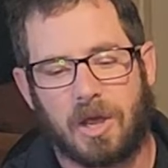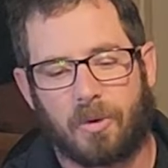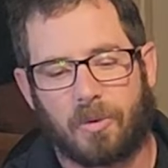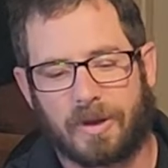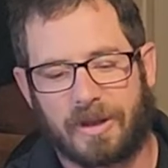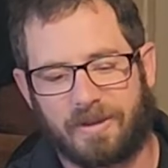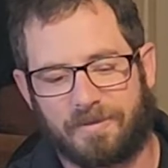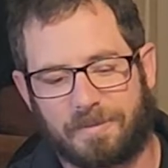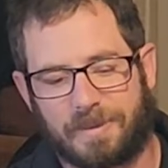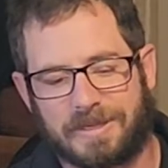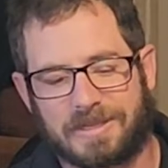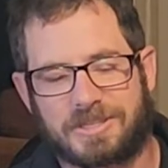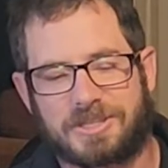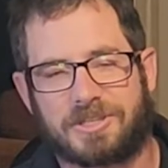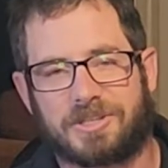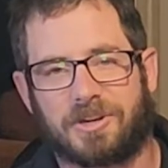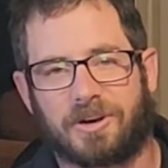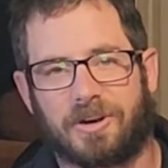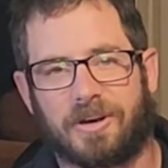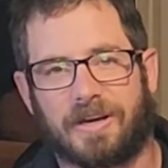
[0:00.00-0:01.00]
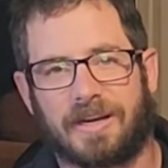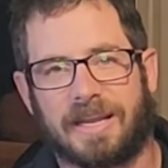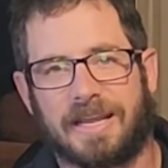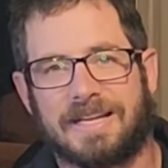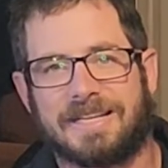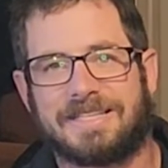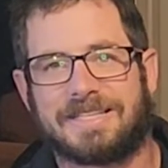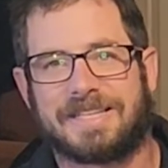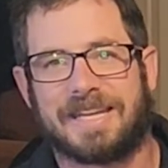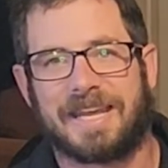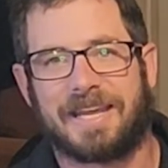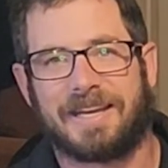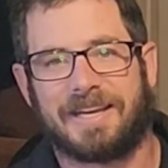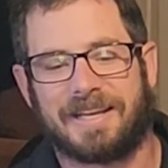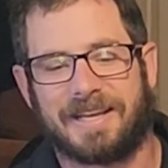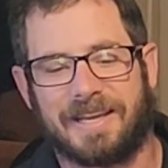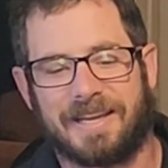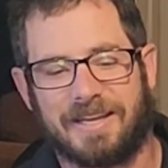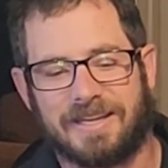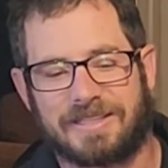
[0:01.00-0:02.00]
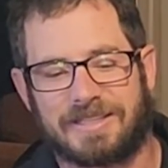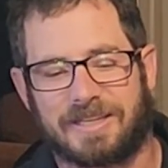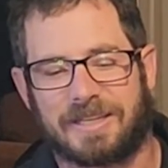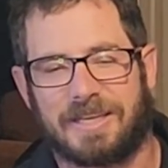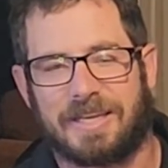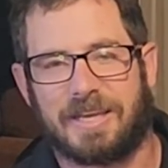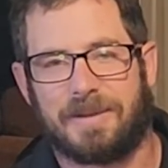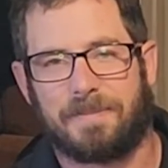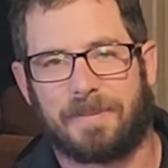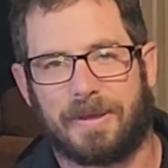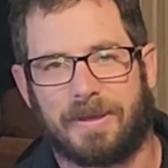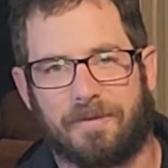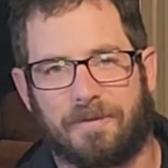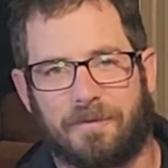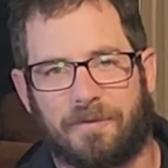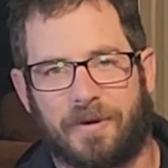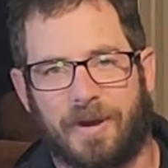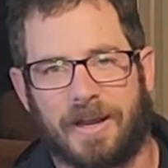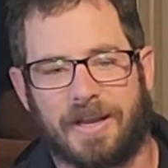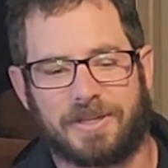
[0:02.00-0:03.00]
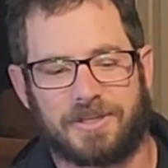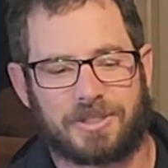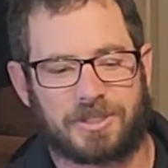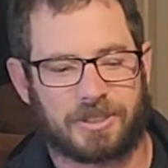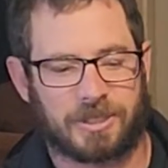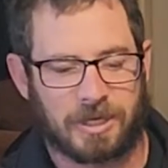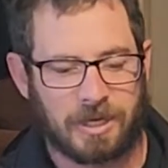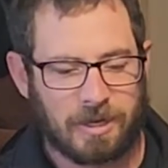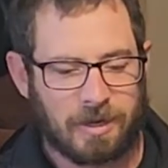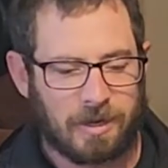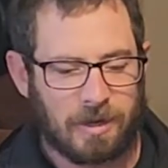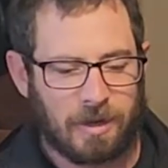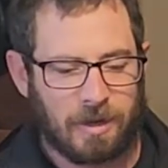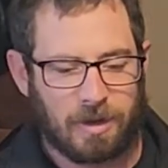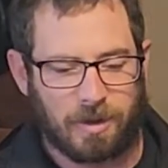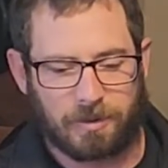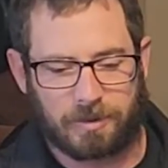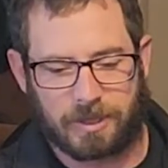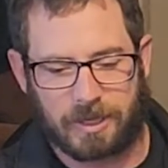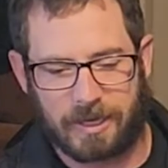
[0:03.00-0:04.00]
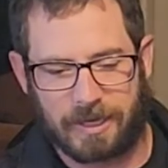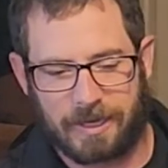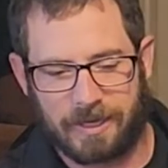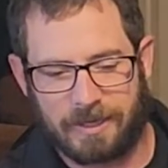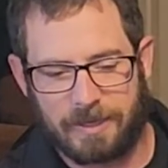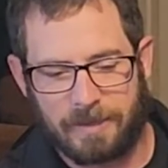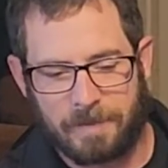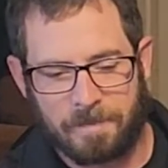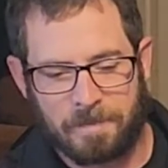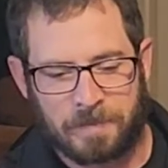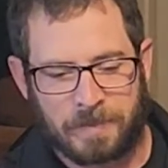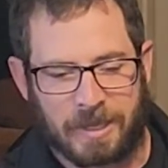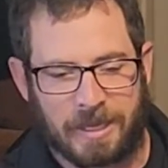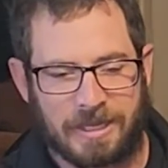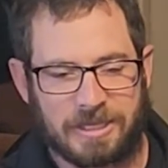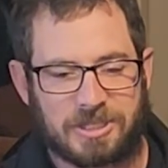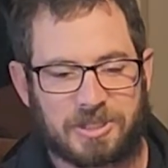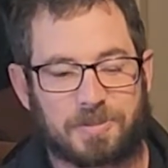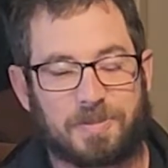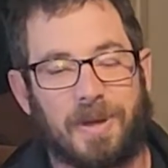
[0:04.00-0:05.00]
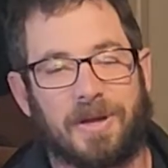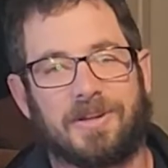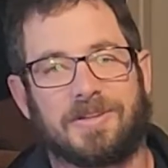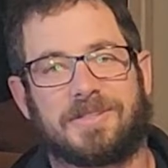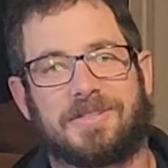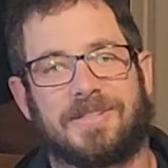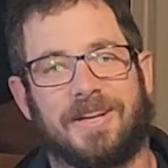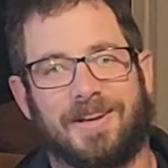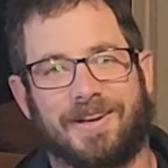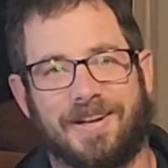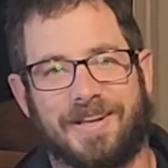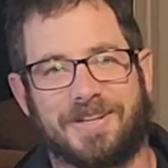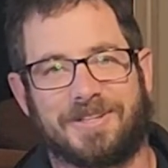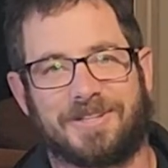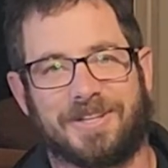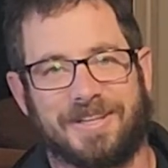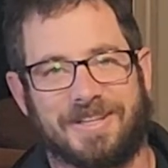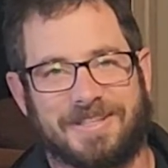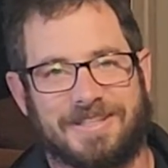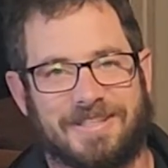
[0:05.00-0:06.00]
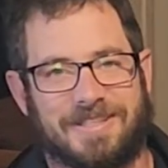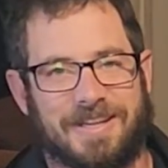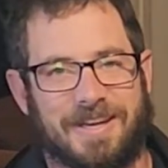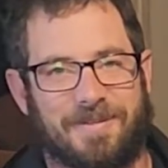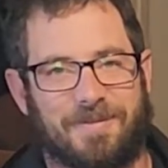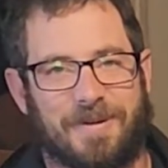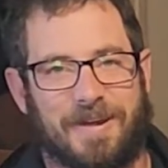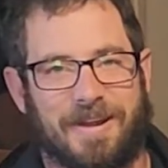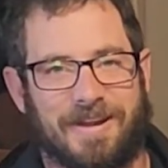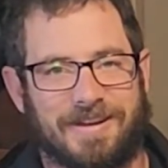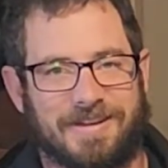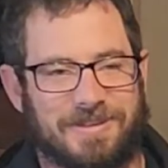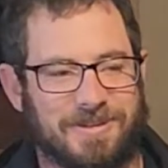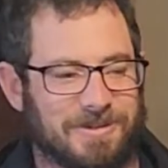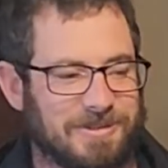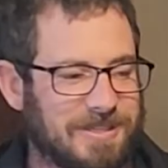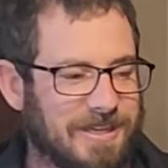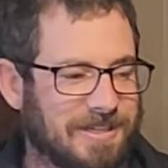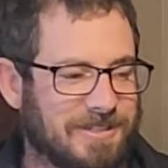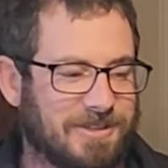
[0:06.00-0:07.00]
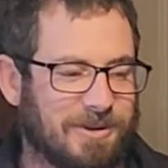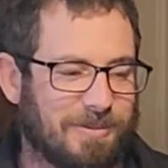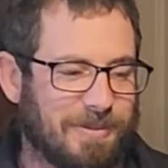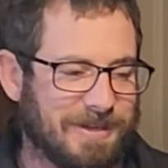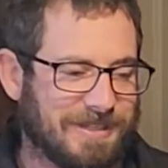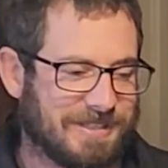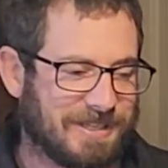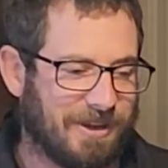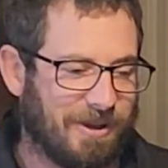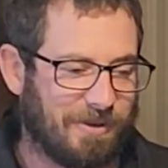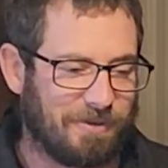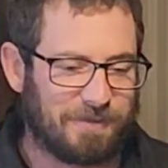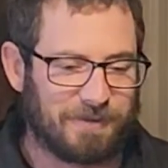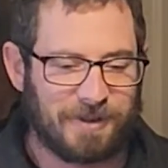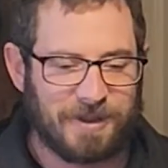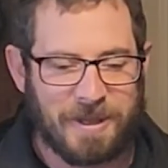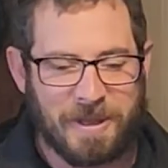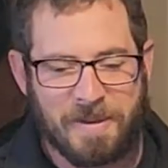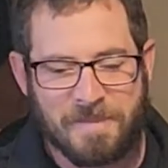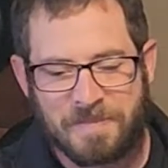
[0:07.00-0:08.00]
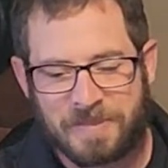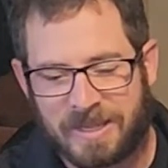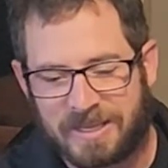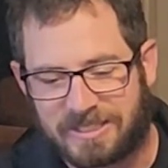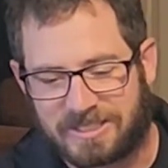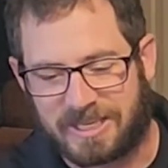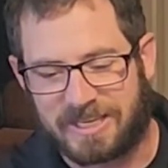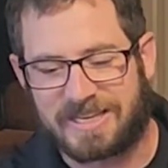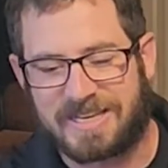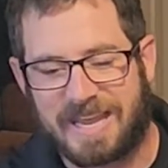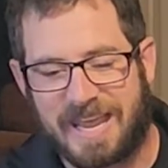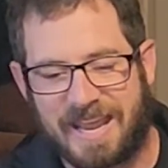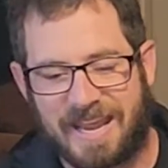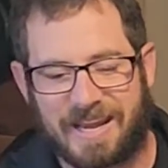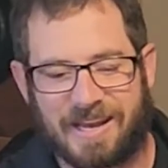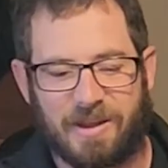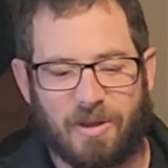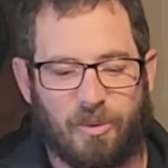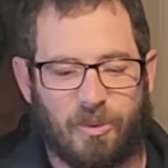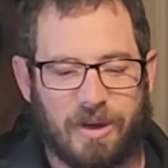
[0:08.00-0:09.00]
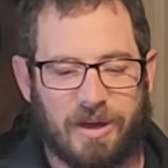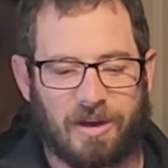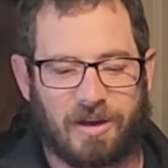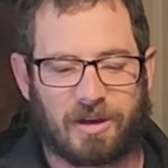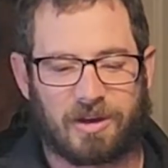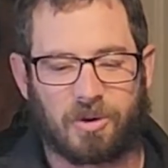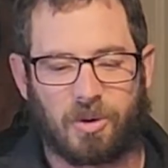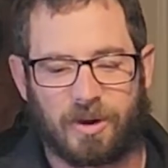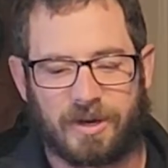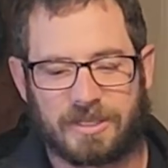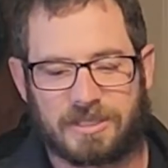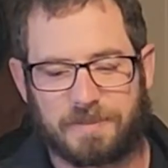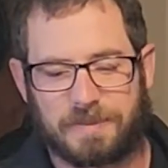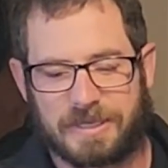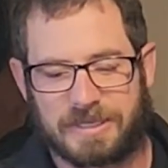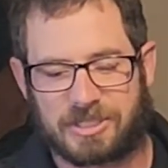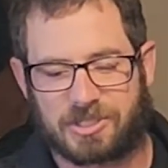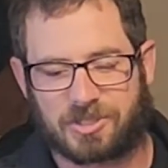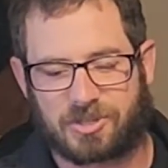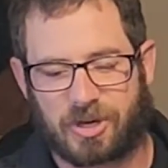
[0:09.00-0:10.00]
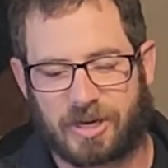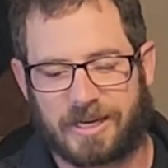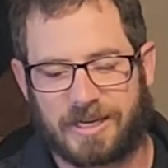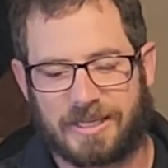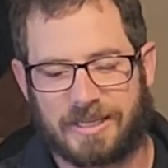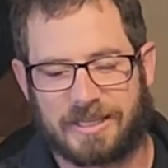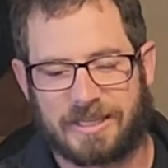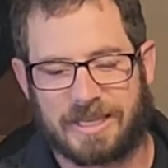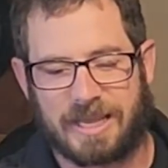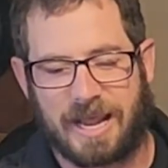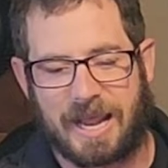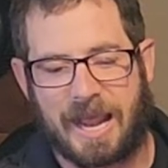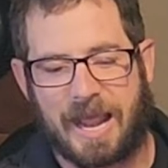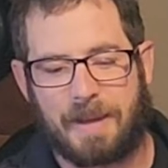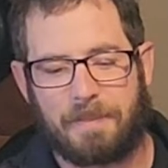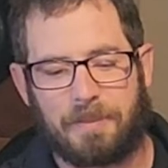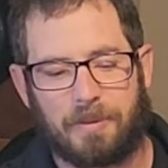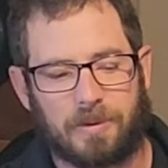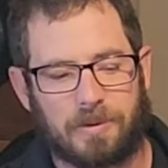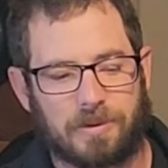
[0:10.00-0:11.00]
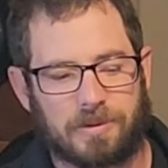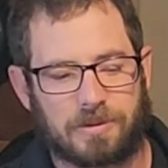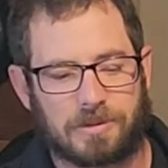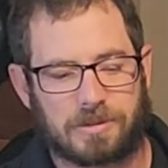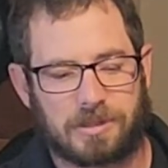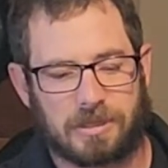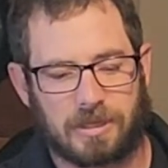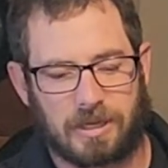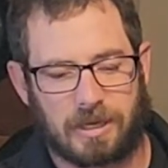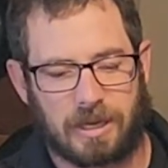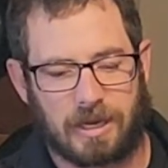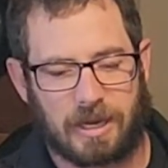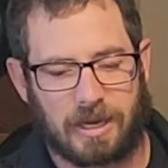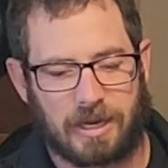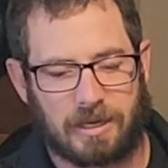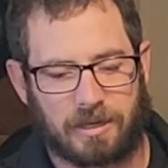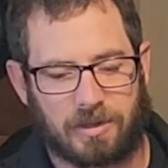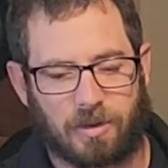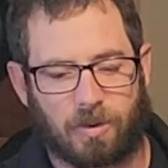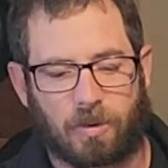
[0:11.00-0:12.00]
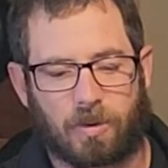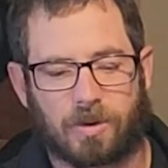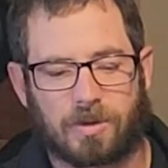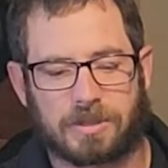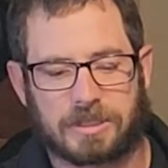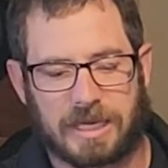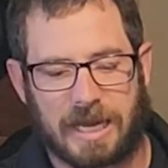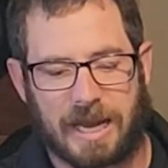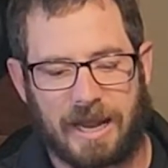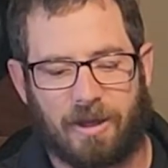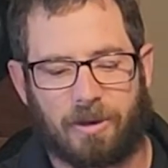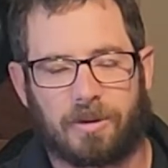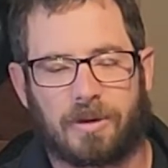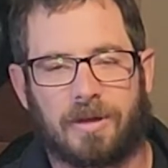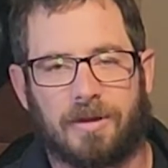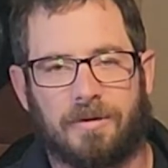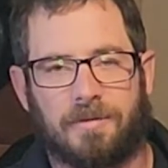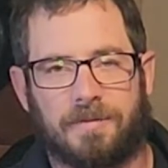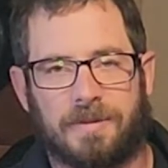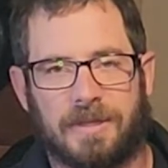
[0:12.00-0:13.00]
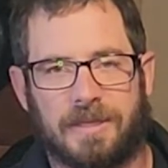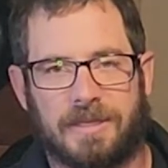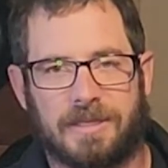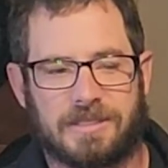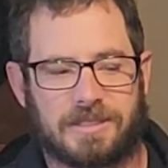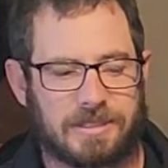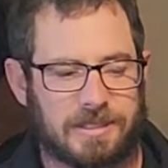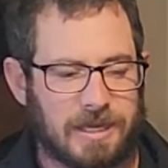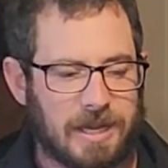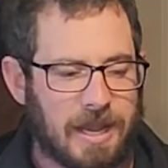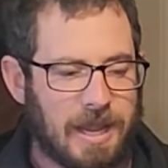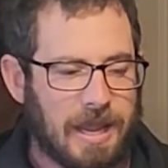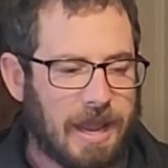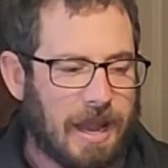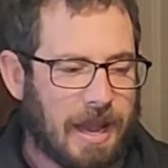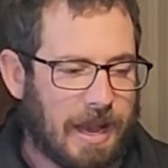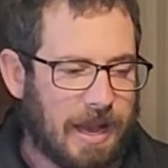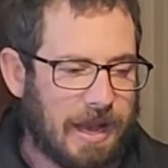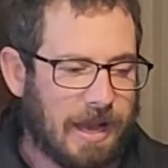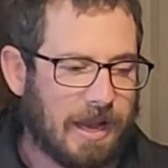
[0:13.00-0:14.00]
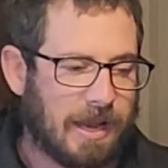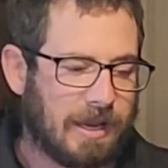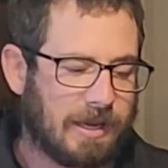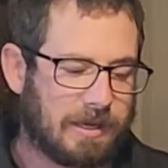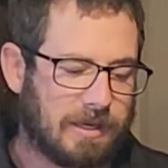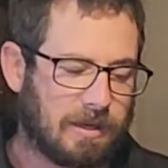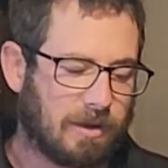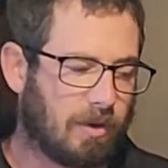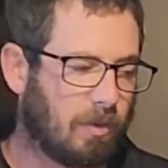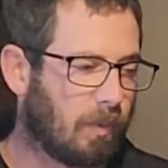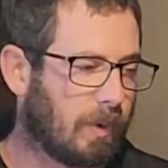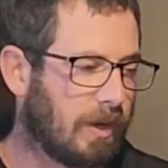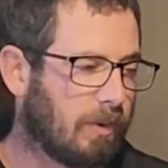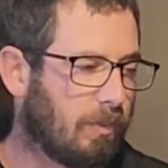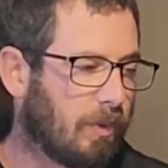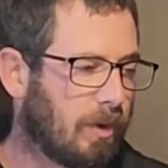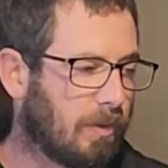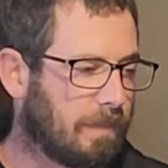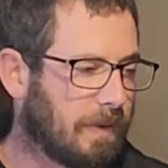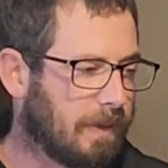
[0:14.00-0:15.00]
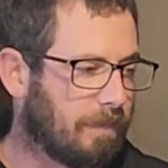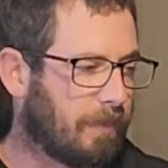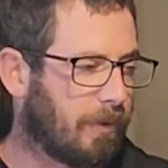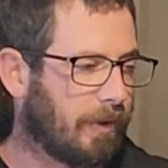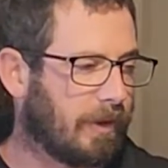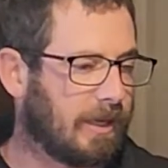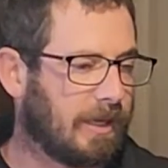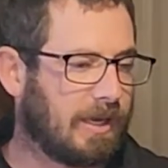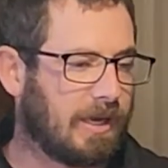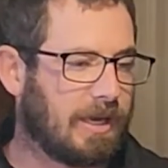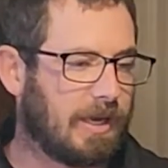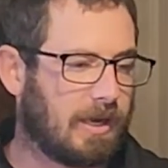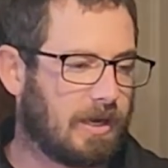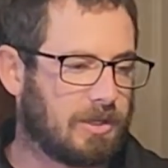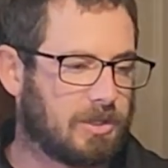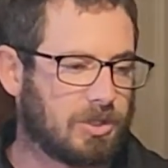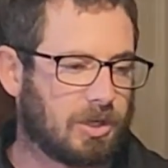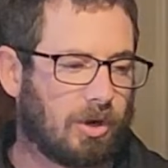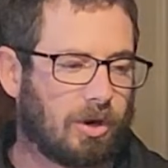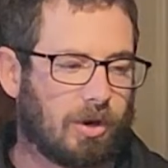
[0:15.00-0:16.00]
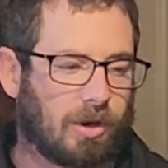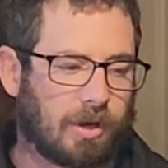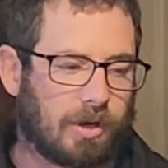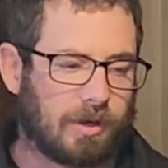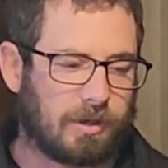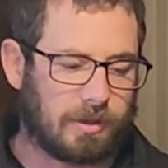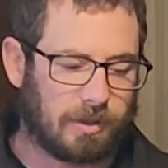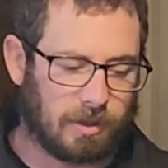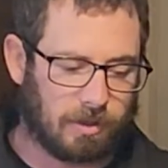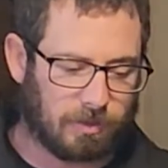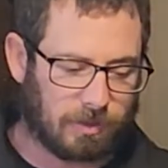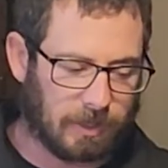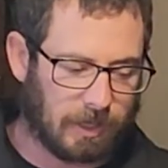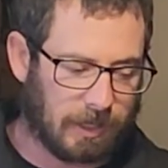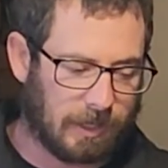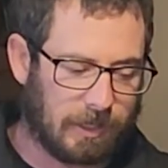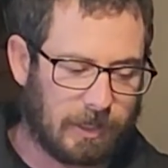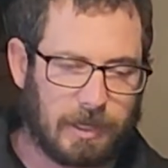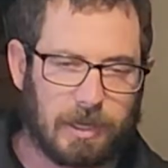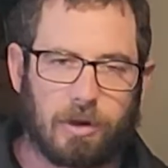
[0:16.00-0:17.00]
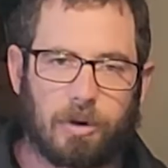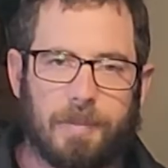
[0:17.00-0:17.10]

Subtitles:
We have been stirring it daily to keep it fresh, okay? It smells delicious, if I do say so myself. Today we are going to be straining the apples and cores out of this, and we will be putting it in a jar, okay? It'll